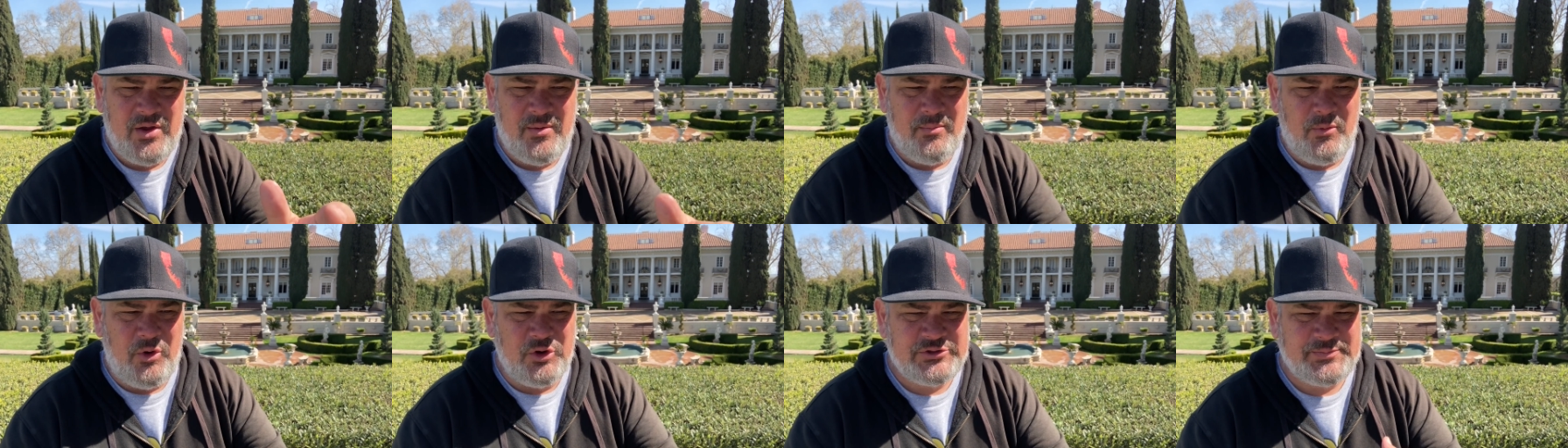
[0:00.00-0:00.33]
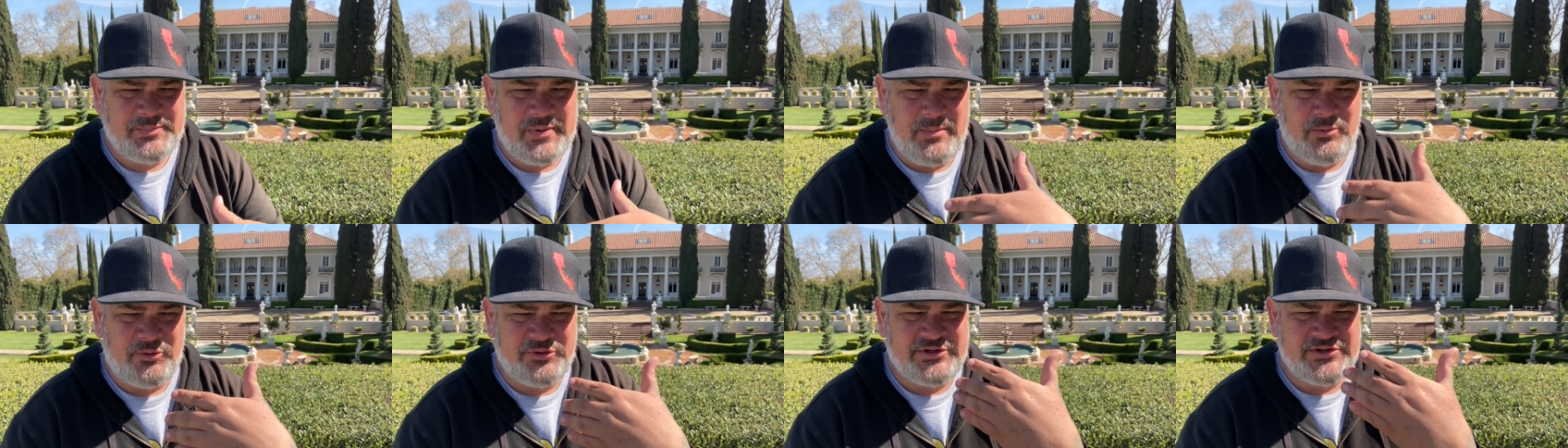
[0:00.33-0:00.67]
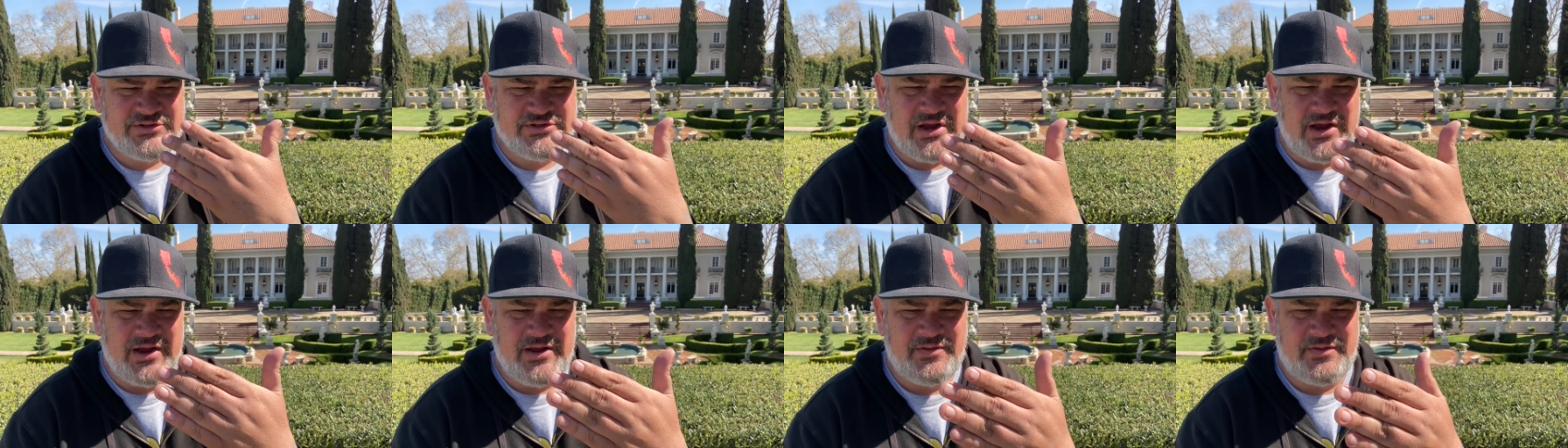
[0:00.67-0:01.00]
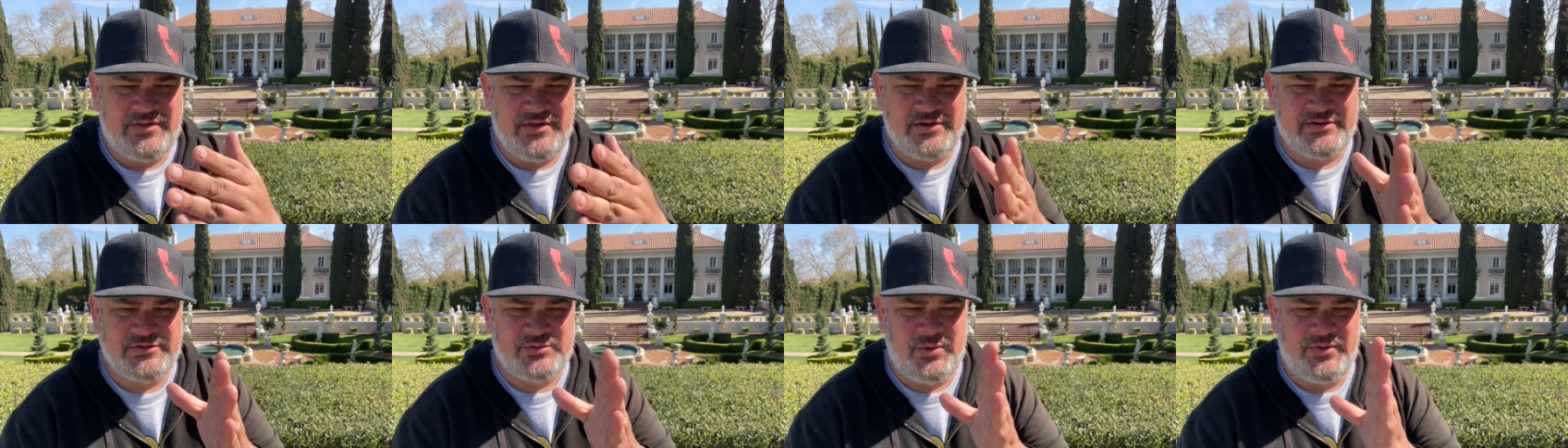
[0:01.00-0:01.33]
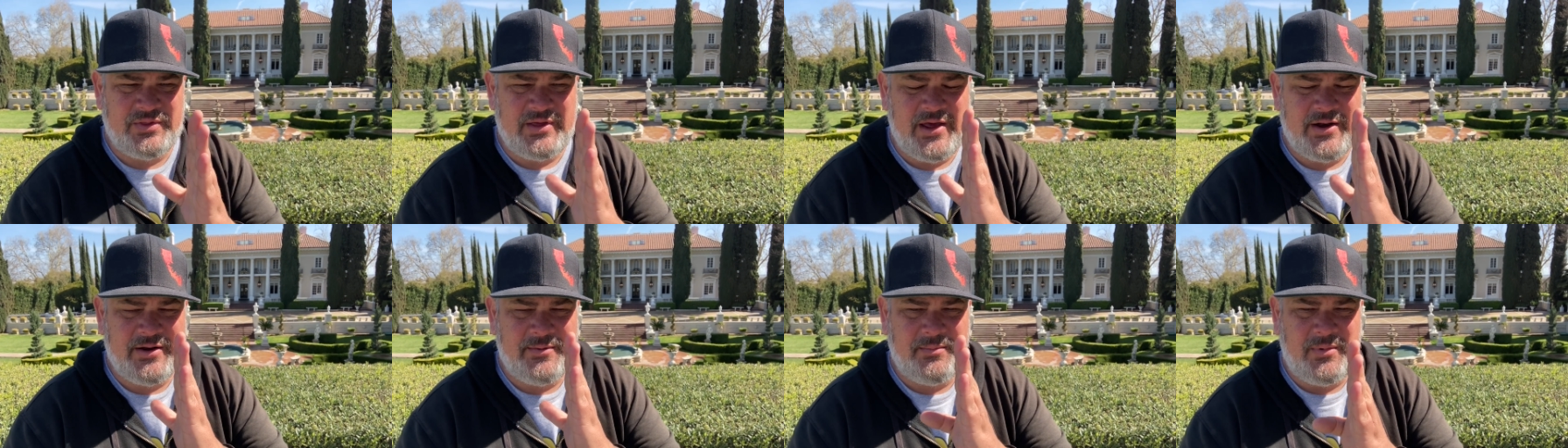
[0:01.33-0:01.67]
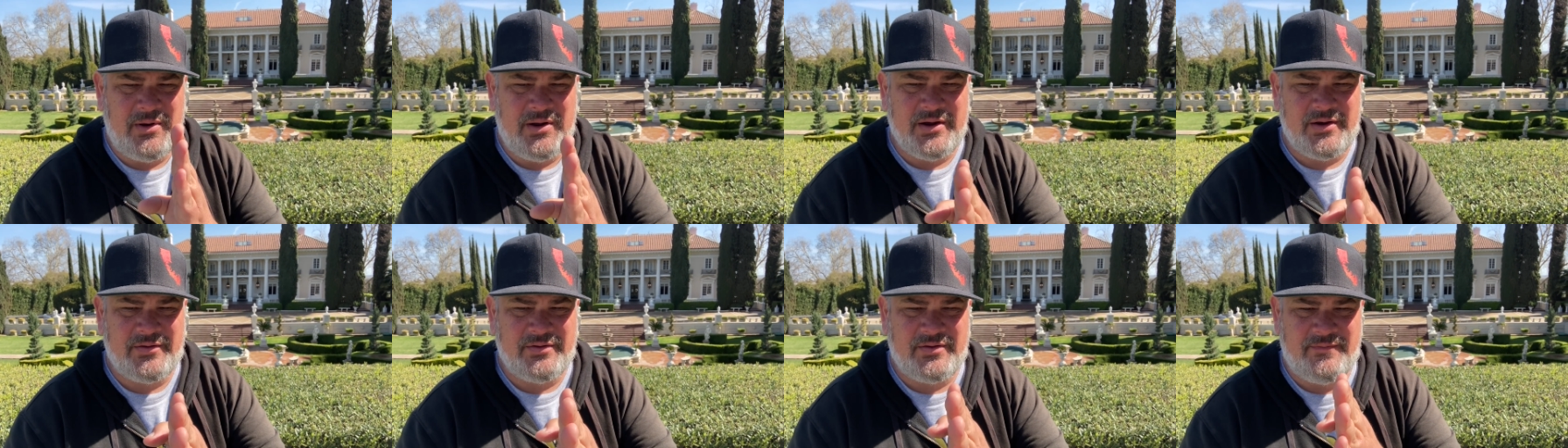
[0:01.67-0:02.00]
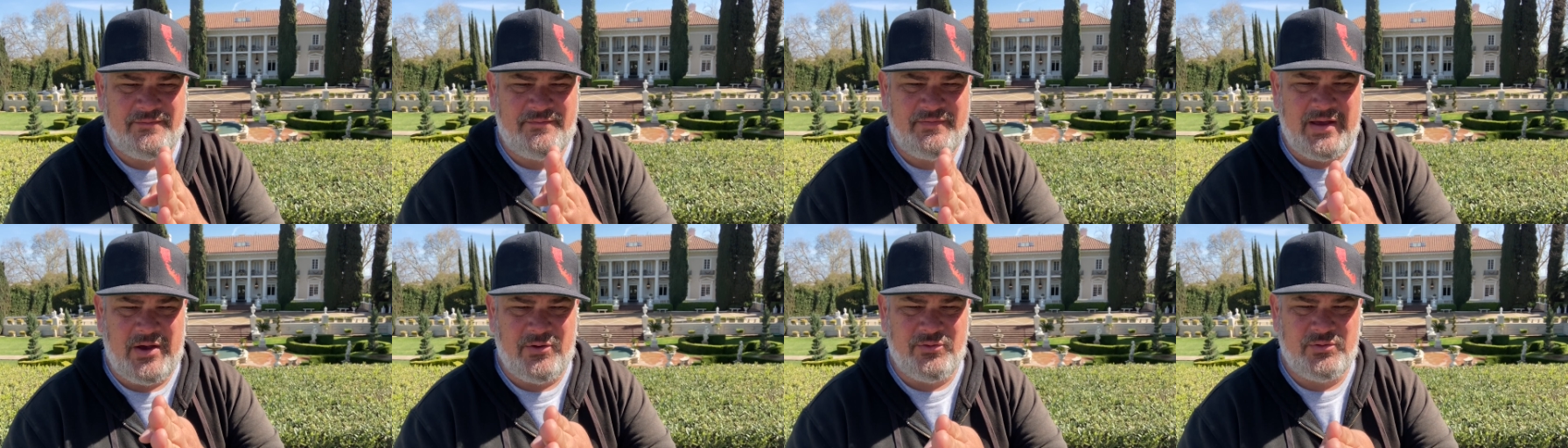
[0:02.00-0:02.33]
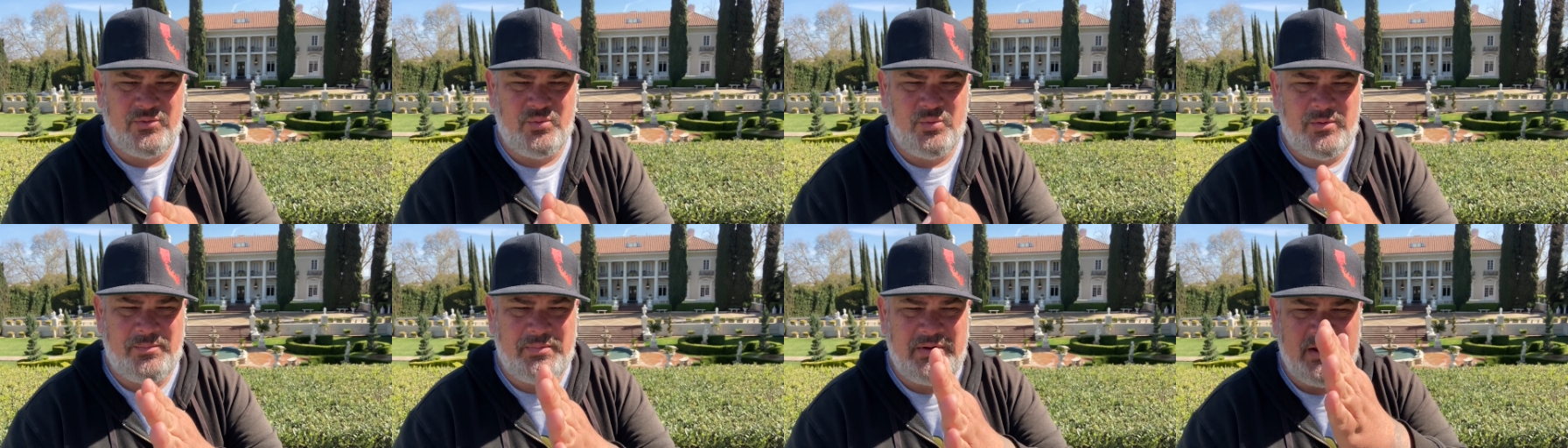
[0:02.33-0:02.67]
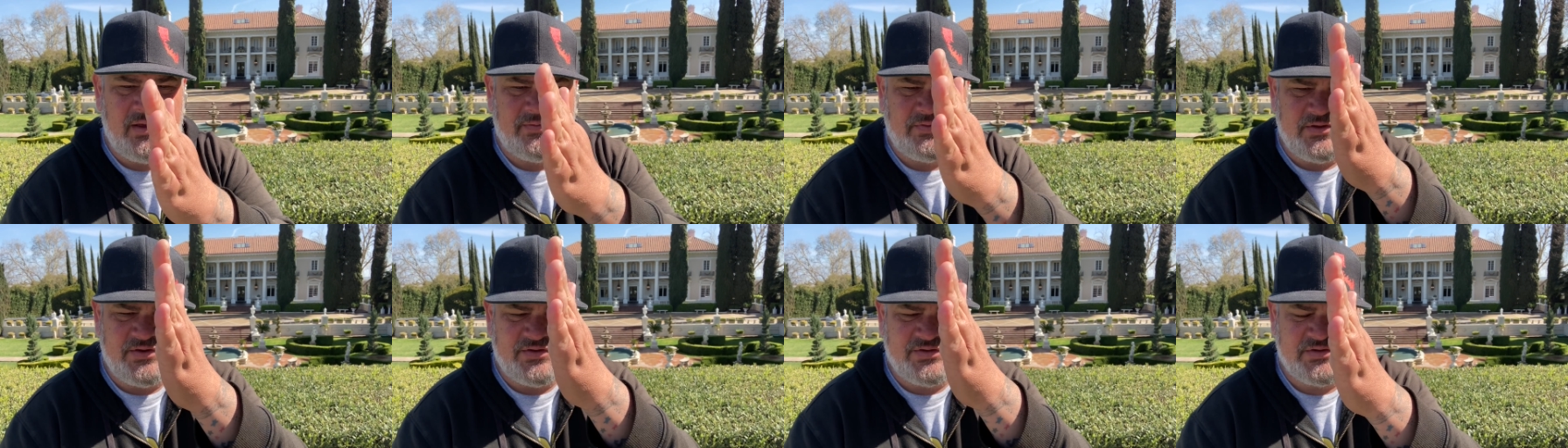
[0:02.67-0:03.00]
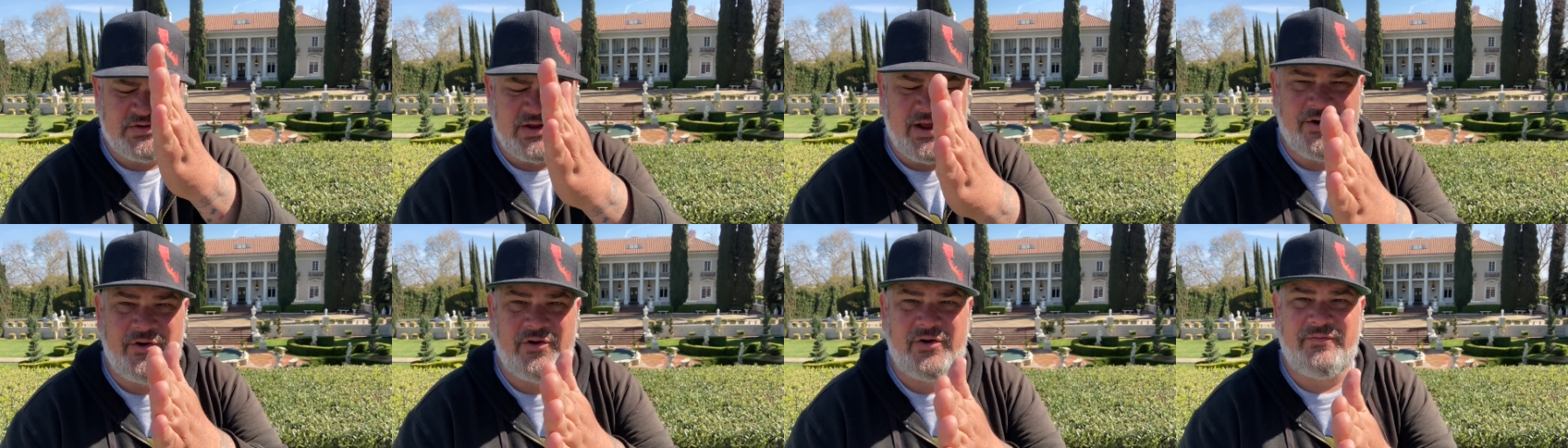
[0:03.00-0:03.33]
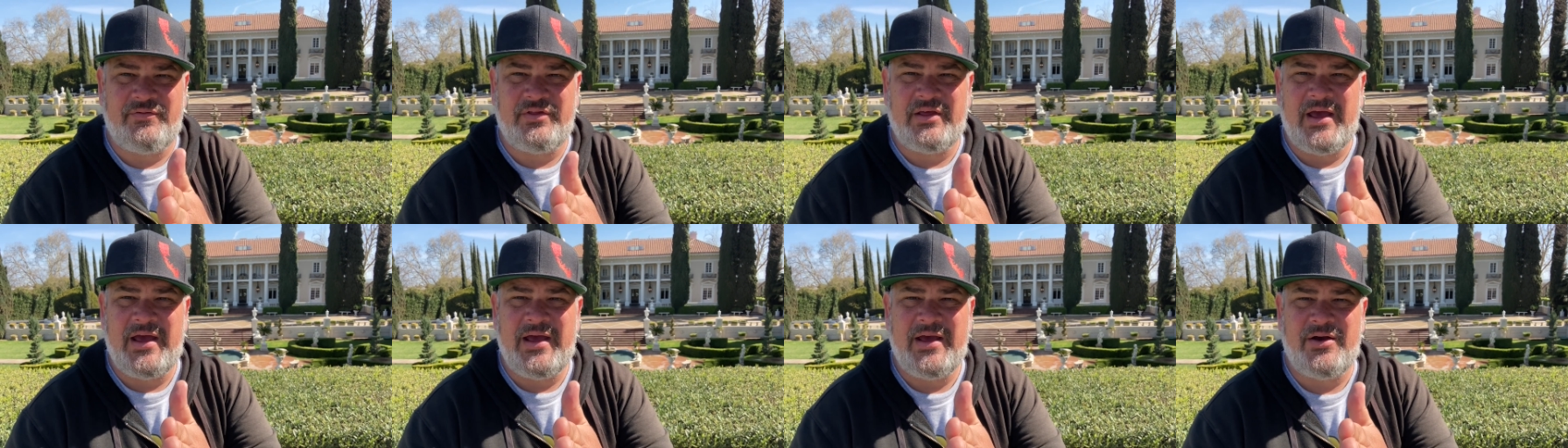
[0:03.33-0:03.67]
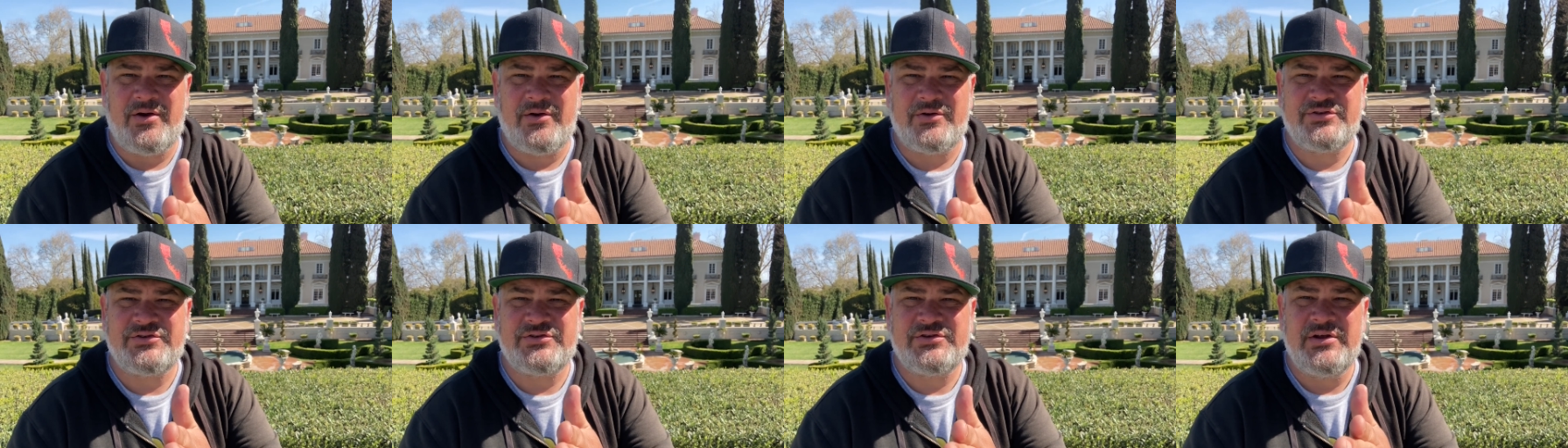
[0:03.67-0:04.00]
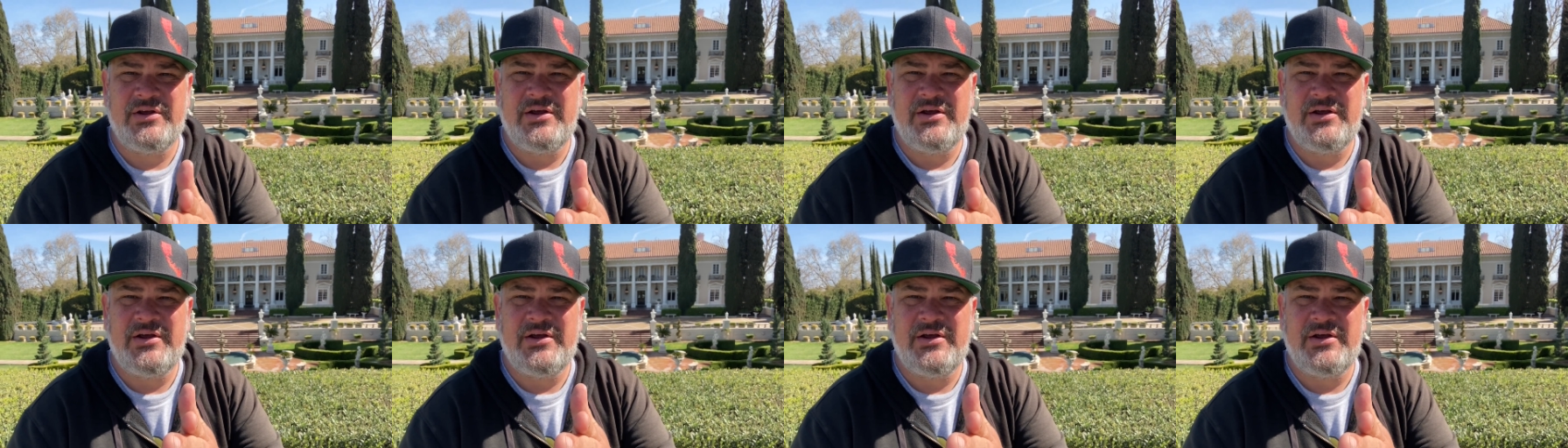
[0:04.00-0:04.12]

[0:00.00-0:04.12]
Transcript: Most people design things with that in mind. The fountain would be at the center of the house.